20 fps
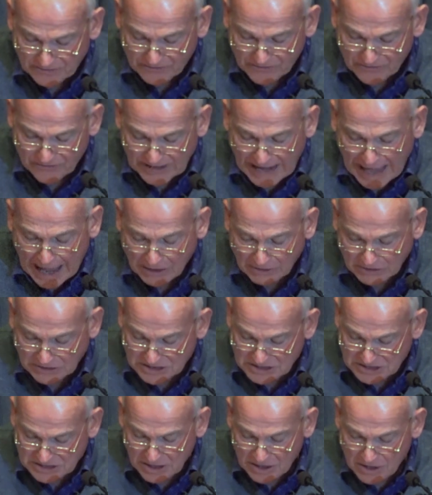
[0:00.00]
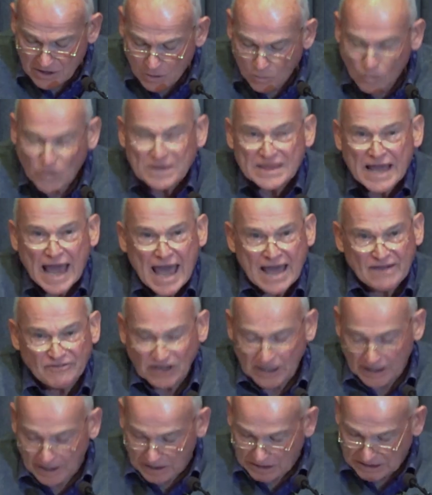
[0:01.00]
and flowers, with
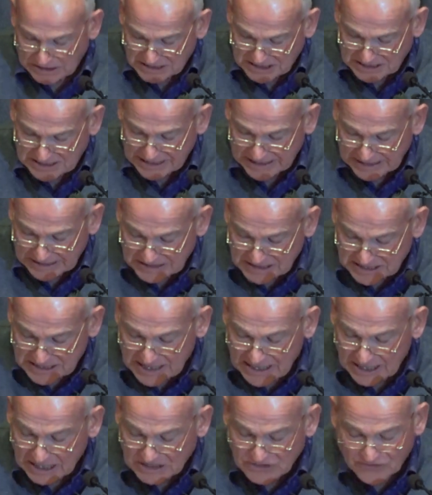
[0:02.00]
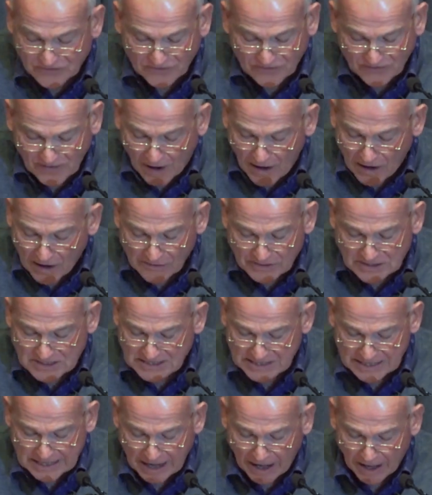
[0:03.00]
everlastings as far
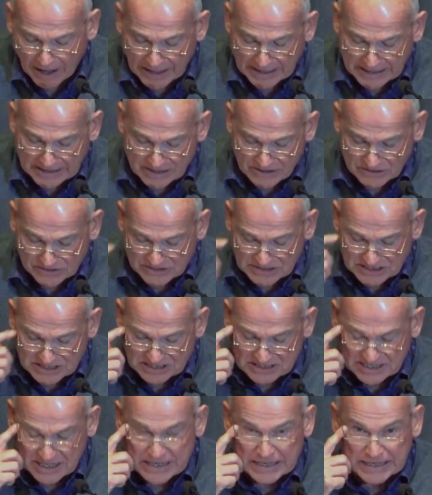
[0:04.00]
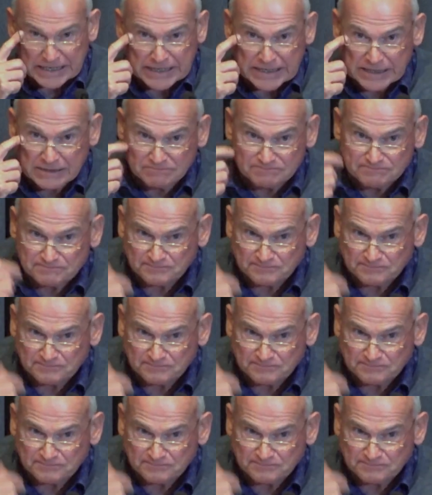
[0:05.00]
as the eye could see.